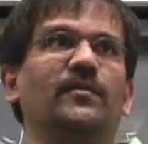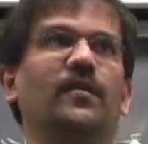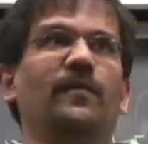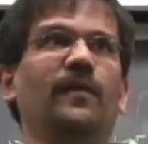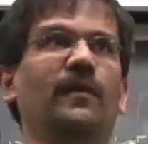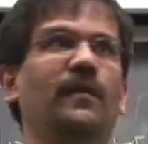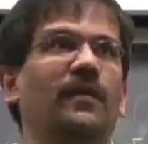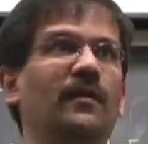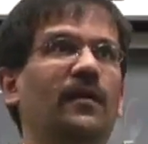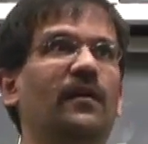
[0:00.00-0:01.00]
So when
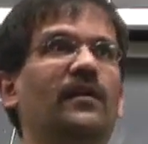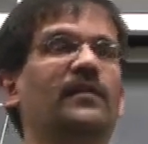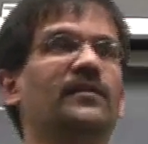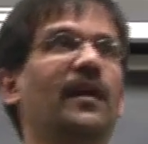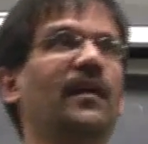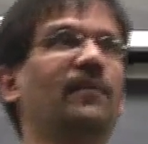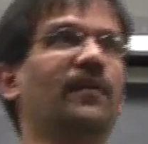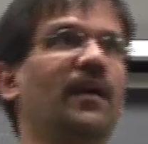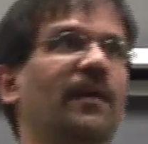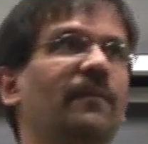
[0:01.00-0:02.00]
the
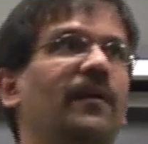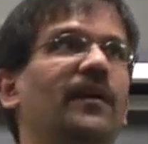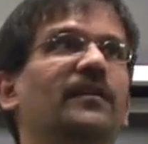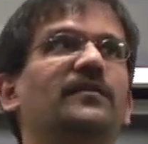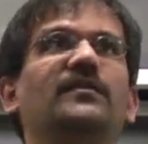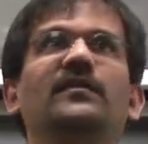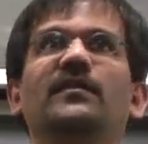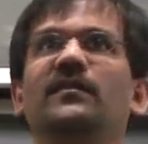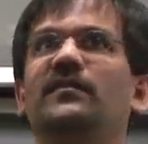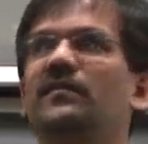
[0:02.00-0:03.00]
startup time is
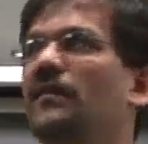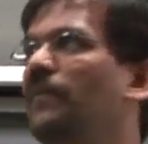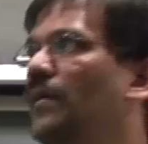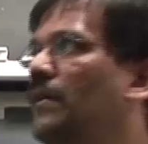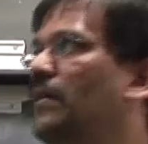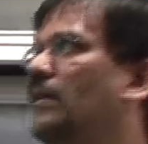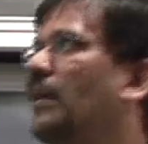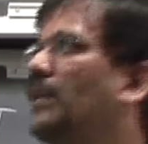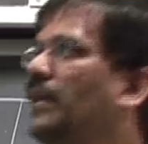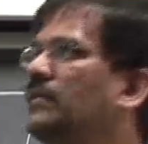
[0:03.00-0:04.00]
simpler
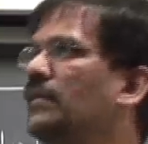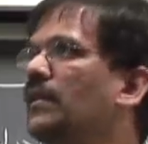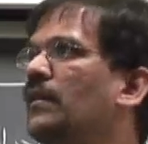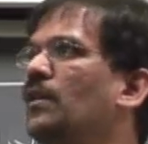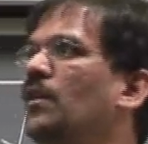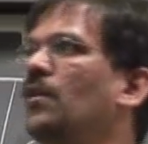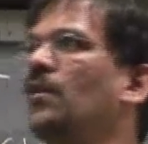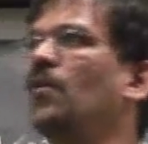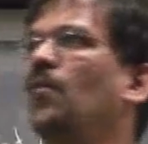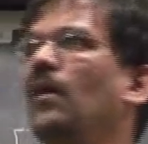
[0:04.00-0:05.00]
and easier,
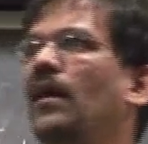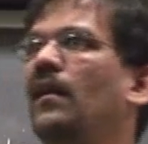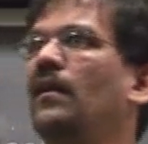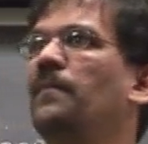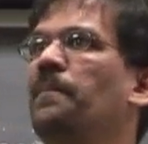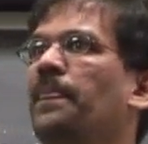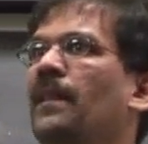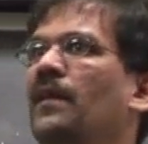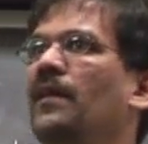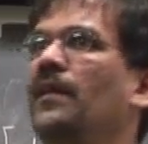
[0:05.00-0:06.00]
while
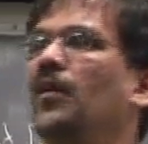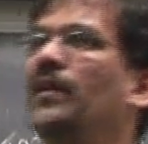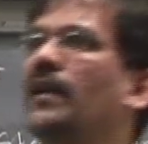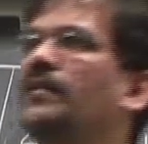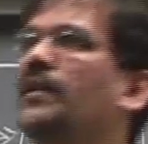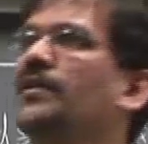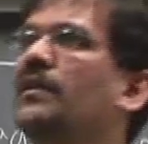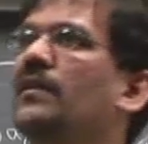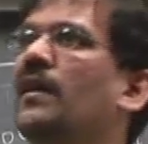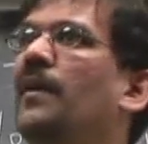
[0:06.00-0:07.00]
during the
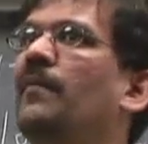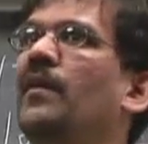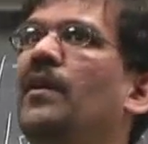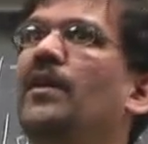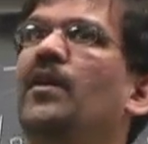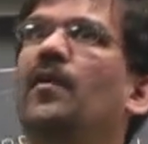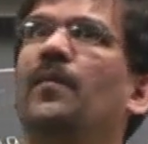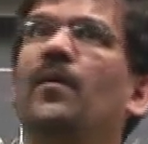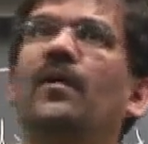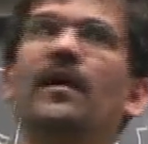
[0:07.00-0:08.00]
execution time, your
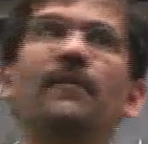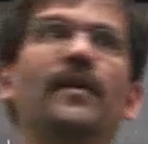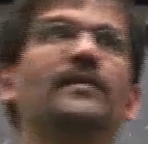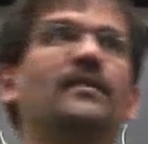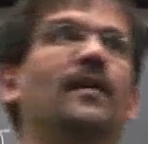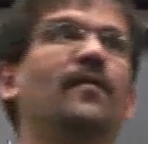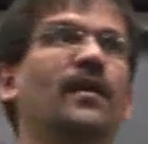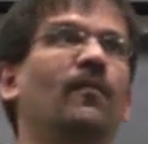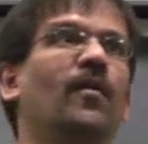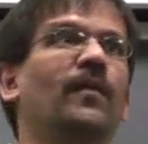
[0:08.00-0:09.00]
program may stop
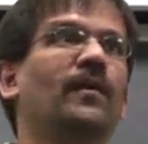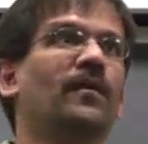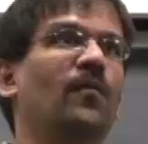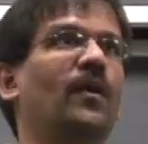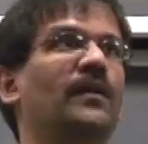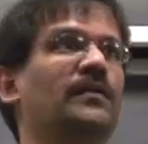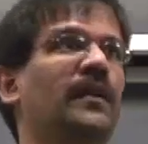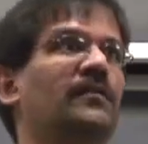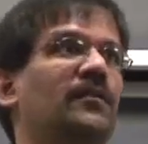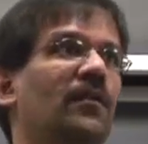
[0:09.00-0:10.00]
for a moment while it
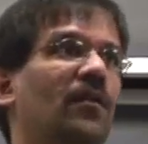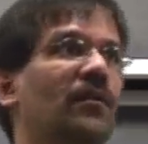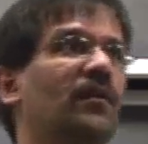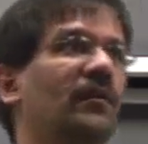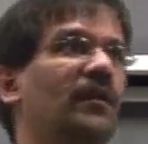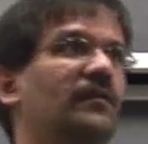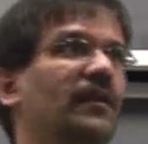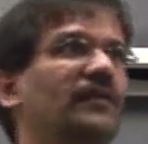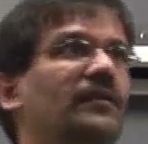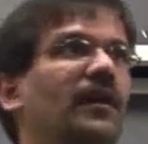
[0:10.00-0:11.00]
tries to load its
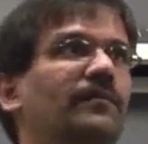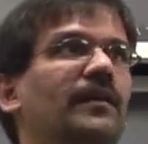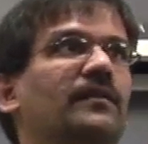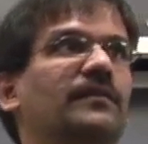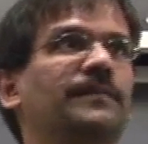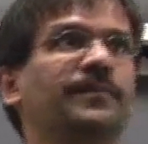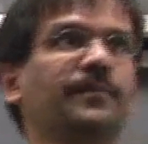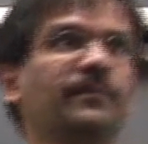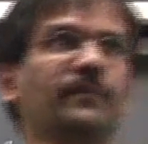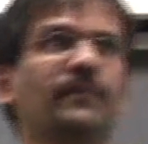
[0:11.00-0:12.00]
next objects,
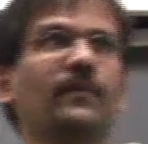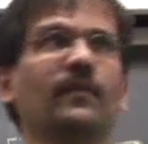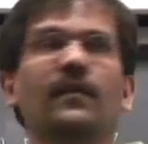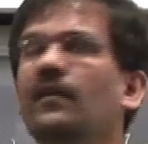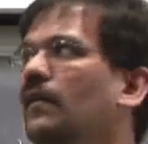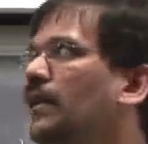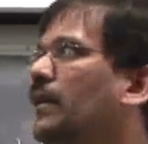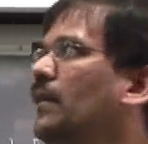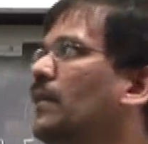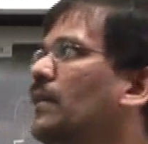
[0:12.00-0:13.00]
right?